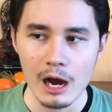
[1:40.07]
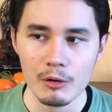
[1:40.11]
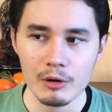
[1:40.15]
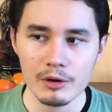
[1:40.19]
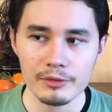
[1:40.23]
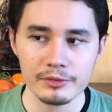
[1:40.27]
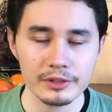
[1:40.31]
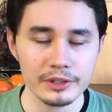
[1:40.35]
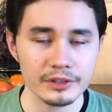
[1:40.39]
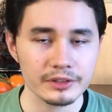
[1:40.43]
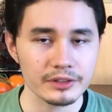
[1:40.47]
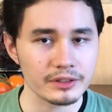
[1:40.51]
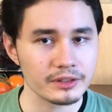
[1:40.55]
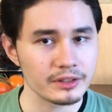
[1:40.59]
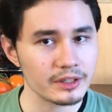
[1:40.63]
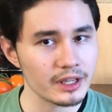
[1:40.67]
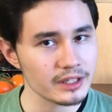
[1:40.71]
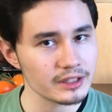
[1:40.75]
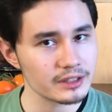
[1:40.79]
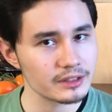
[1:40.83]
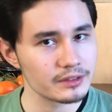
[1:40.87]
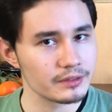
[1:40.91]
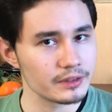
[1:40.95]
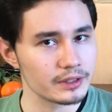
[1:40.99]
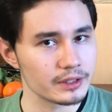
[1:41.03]
However, in the
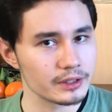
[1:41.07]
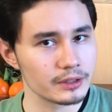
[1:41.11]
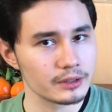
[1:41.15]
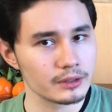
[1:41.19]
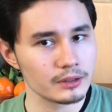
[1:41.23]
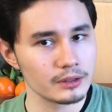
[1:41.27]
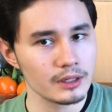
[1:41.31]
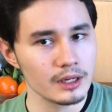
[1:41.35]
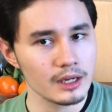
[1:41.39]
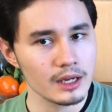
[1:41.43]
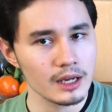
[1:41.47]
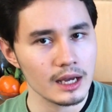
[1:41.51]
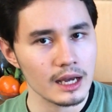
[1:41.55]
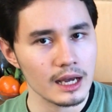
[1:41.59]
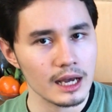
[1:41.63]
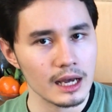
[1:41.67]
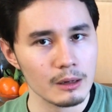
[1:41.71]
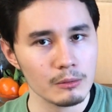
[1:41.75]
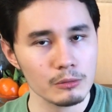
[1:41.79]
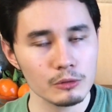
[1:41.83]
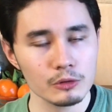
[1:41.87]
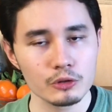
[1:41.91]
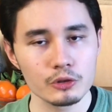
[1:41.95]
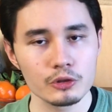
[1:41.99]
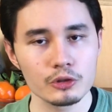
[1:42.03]
next video,
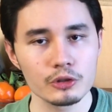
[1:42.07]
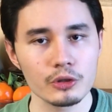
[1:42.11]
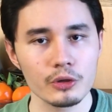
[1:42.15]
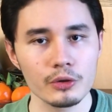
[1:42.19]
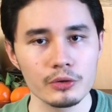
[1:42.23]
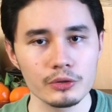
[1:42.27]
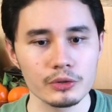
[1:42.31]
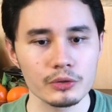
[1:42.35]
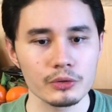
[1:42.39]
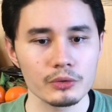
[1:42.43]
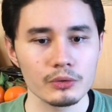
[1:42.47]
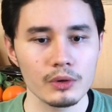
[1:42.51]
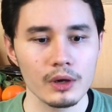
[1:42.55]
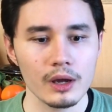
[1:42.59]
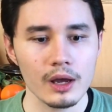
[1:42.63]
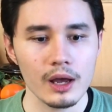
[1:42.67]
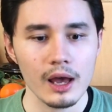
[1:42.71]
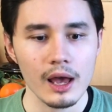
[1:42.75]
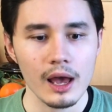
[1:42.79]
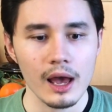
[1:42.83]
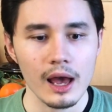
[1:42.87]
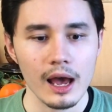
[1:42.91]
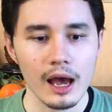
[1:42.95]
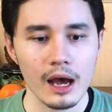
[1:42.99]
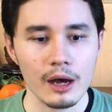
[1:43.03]
I will show you
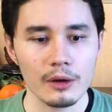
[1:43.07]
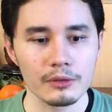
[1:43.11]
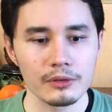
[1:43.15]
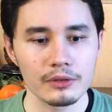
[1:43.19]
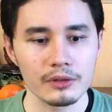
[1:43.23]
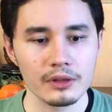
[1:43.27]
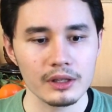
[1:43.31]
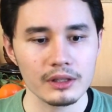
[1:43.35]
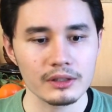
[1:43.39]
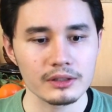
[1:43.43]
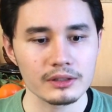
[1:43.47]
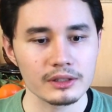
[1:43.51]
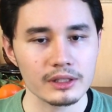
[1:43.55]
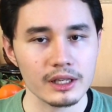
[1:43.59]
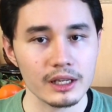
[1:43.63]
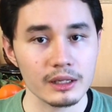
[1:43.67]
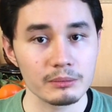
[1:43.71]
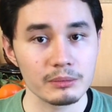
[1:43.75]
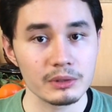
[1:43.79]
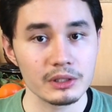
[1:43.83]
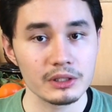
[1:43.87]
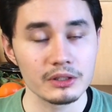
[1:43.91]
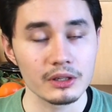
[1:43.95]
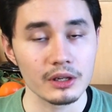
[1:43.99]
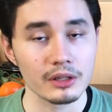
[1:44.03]
how things
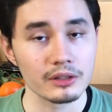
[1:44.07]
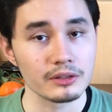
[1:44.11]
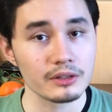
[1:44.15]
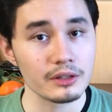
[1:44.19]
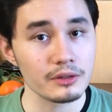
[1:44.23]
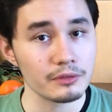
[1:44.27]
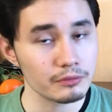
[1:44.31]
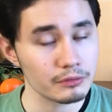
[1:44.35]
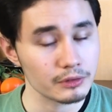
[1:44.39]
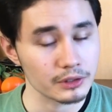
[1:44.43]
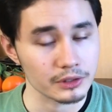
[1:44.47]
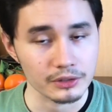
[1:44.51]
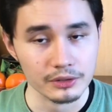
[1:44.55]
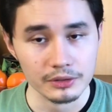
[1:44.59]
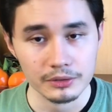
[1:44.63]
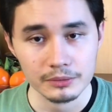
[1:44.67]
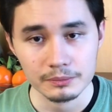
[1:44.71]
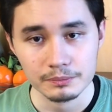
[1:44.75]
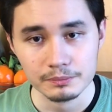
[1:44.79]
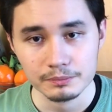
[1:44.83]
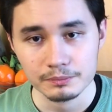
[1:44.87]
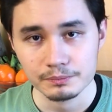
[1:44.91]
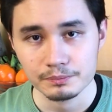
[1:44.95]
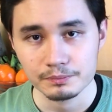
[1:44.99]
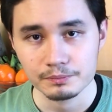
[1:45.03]
can be done different.
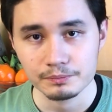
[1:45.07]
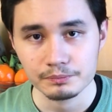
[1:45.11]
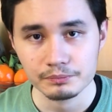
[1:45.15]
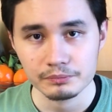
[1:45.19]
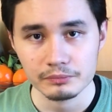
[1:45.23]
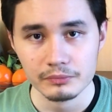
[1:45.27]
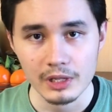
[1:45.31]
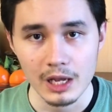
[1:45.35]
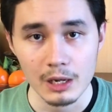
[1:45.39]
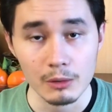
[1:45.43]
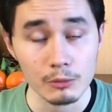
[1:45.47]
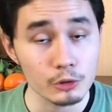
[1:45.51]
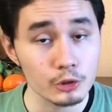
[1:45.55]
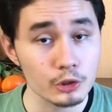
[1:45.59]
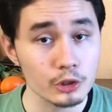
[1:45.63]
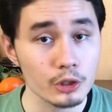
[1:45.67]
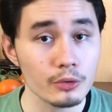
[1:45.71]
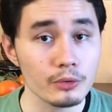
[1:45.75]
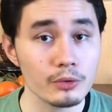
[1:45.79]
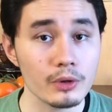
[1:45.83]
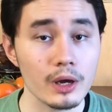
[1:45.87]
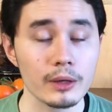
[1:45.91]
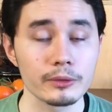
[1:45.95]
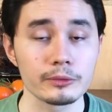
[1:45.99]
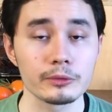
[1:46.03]
I will
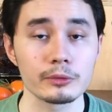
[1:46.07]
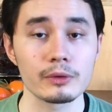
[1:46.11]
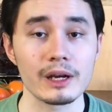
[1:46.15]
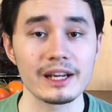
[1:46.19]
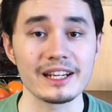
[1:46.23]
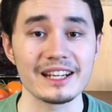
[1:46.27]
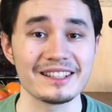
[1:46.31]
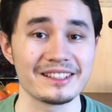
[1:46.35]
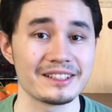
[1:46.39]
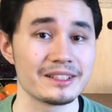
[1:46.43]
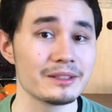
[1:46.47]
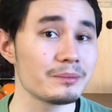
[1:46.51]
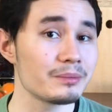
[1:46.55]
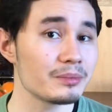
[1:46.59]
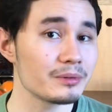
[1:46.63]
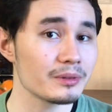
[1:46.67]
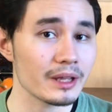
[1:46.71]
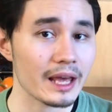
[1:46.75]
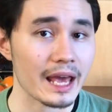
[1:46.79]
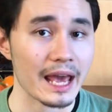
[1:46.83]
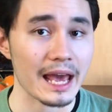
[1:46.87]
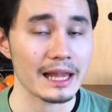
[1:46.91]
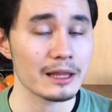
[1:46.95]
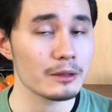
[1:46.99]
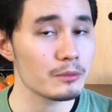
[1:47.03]
show you how to write a
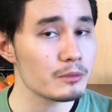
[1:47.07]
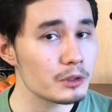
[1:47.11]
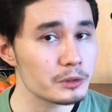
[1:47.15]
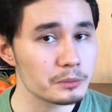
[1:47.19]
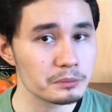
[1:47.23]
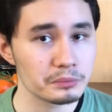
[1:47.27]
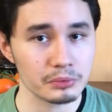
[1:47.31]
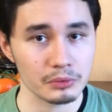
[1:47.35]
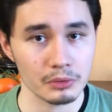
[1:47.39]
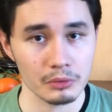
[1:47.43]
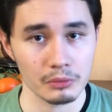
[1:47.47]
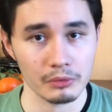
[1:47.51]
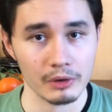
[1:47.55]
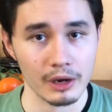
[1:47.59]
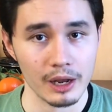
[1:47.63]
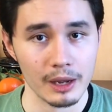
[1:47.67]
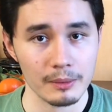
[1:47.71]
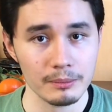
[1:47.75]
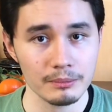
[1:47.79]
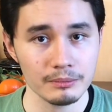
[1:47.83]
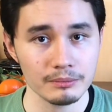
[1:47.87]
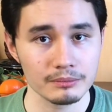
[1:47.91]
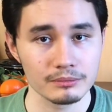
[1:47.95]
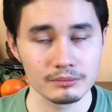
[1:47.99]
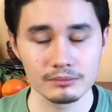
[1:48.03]
simple Hello World
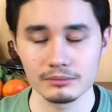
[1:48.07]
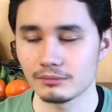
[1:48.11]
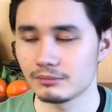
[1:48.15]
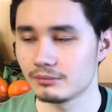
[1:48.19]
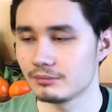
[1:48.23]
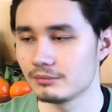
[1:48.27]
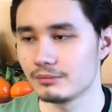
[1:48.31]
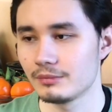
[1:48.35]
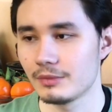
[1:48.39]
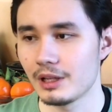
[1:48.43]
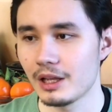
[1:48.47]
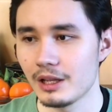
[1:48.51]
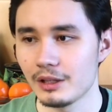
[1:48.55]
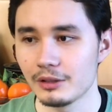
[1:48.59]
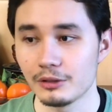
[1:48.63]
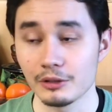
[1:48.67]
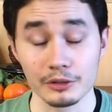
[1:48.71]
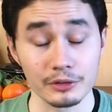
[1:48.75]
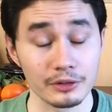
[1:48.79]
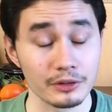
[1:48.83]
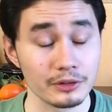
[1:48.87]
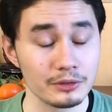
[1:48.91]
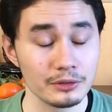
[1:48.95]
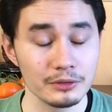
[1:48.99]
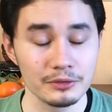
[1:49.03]
program,
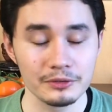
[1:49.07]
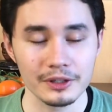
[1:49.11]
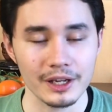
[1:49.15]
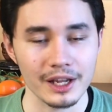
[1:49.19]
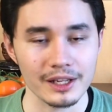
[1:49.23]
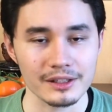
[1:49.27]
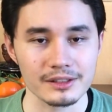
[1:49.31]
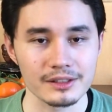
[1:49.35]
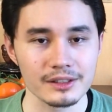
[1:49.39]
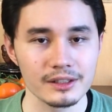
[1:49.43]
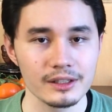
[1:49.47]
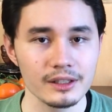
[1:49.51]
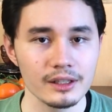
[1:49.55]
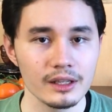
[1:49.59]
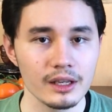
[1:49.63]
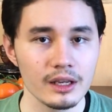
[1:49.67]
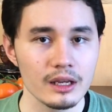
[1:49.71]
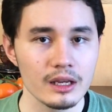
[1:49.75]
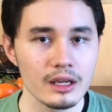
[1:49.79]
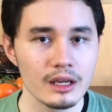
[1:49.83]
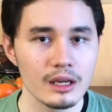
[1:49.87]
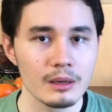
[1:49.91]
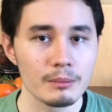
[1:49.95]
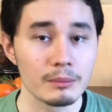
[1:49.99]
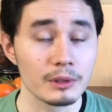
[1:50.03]
nothing too fancy,
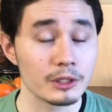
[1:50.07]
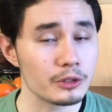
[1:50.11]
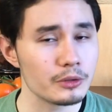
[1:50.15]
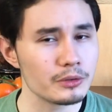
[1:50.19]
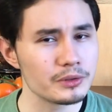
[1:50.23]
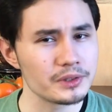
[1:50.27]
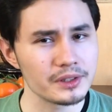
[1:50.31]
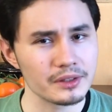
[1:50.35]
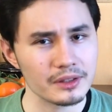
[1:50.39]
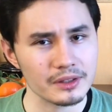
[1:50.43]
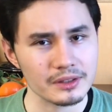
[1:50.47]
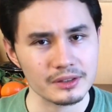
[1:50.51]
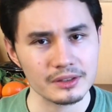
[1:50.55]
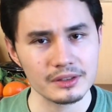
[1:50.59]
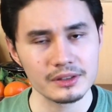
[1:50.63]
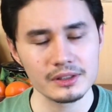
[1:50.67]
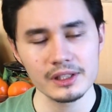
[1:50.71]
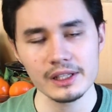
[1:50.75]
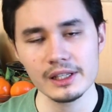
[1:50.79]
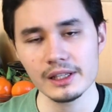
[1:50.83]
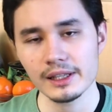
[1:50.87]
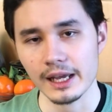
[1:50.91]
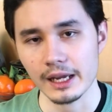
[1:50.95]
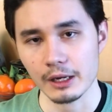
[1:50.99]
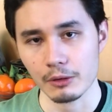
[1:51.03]
but using the
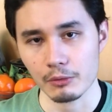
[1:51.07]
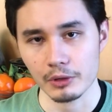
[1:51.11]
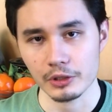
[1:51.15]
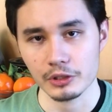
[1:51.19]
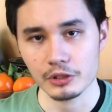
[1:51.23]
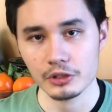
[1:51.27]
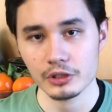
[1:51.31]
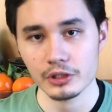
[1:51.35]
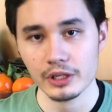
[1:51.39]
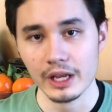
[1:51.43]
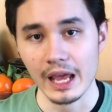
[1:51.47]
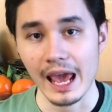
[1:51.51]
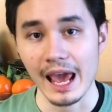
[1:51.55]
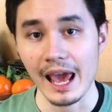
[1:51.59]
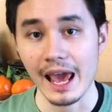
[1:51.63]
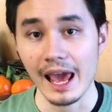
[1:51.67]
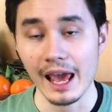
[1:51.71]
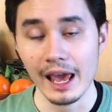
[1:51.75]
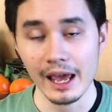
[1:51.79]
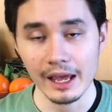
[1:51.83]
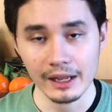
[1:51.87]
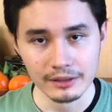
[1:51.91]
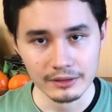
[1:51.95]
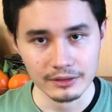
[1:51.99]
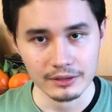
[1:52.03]
C language
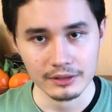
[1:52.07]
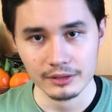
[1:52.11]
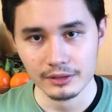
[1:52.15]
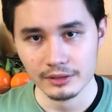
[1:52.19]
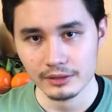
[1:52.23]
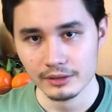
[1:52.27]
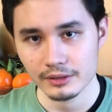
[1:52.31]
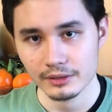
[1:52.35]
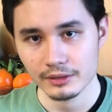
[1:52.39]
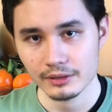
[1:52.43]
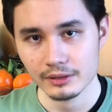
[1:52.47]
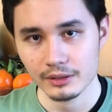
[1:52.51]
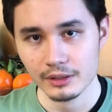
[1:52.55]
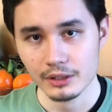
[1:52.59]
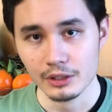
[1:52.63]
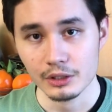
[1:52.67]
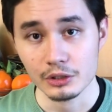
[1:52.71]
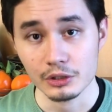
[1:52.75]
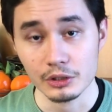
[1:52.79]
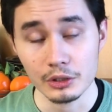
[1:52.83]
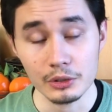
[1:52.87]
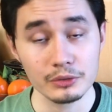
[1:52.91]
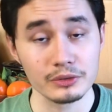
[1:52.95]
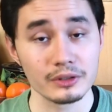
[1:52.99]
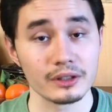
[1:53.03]
and
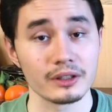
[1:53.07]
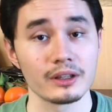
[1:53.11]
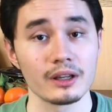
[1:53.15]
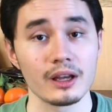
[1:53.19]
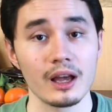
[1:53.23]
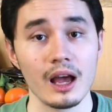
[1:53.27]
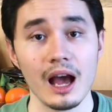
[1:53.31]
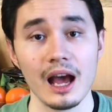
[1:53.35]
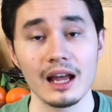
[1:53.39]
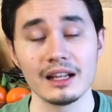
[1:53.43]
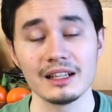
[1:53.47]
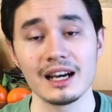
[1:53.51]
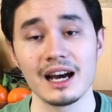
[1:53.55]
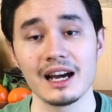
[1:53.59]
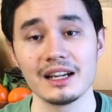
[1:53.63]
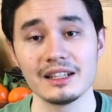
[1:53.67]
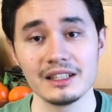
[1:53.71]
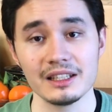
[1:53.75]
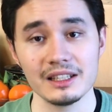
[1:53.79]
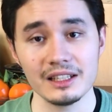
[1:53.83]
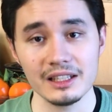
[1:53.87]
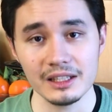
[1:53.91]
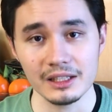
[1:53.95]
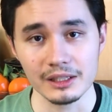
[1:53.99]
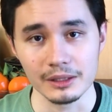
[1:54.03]
using an
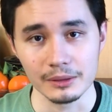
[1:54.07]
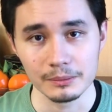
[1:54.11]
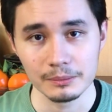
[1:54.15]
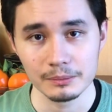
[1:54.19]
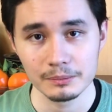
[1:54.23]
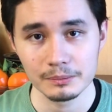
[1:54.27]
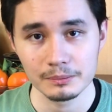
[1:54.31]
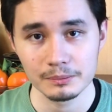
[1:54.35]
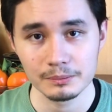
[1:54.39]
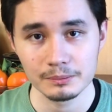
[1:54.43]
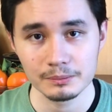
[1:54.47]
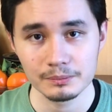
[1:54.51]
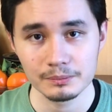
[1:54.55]
IDE.